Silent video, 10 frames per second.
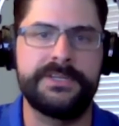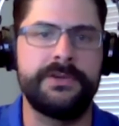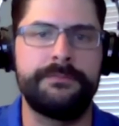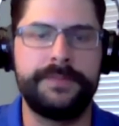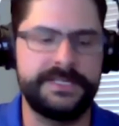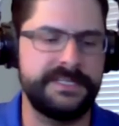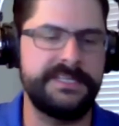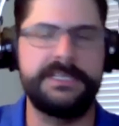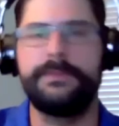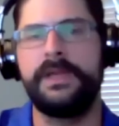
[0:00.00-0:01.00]
So your business
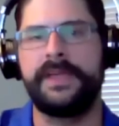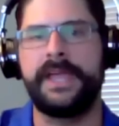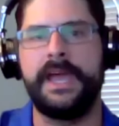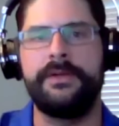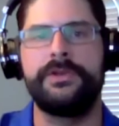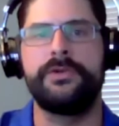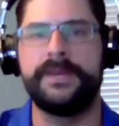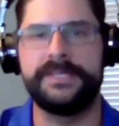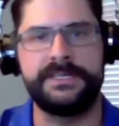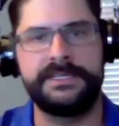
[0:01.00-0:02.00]
needs to be in the county and your
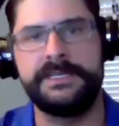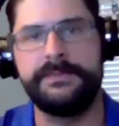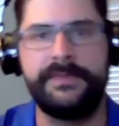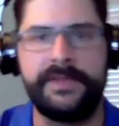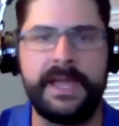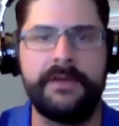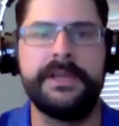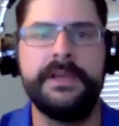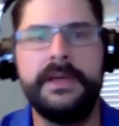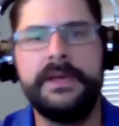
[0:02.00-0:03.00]
residence needs to be in the county.
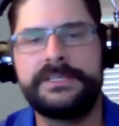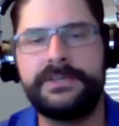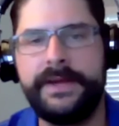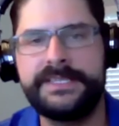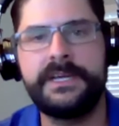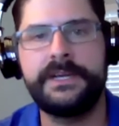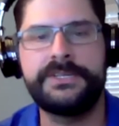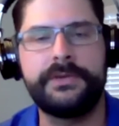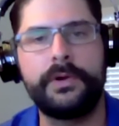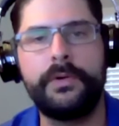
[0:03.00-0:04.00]
So as
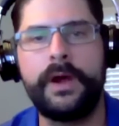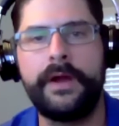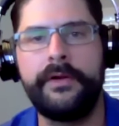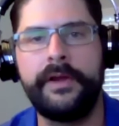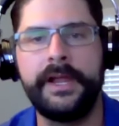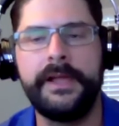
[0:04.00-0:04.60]
such, they're requiring